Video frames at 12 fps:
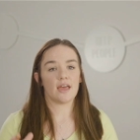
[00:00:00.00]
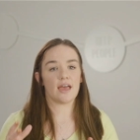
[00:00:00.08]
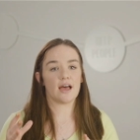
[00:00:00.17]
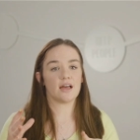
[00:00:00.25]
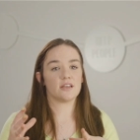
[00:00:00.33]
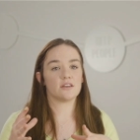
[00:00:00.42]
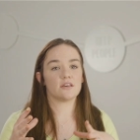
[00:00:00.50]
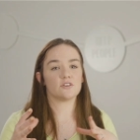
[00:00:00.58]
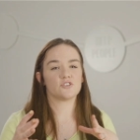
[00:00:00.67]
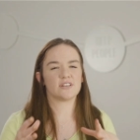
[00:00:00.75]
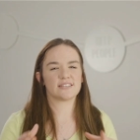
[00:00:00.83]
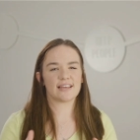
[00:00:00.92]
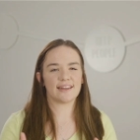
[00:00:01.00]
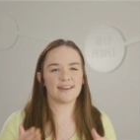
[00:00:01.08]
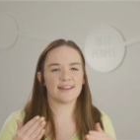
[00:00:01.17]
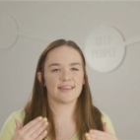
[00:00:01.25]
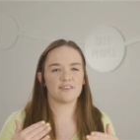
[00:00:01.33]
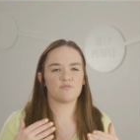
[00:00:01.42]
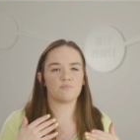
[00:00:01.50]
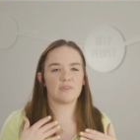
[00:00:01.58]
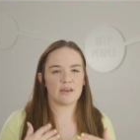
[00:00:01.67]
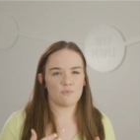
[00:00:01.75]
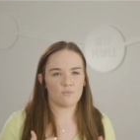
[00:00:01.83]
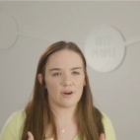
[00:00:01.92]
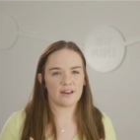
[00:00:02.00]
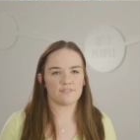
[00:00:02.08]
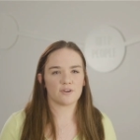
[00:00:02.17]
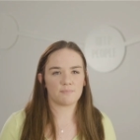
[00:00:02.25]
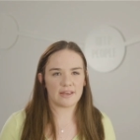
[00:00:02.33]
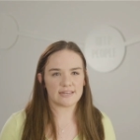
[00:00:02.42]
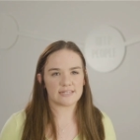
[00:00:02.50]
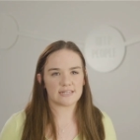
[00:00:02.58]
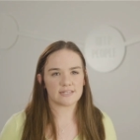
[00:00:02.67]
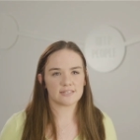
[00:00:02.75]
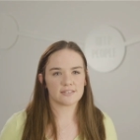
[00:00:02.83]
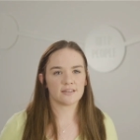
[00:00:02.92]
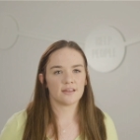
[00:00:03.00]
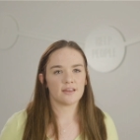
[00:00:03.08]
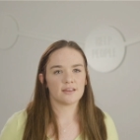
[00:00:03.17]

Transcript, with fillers: and she decided to give me one of her paintings.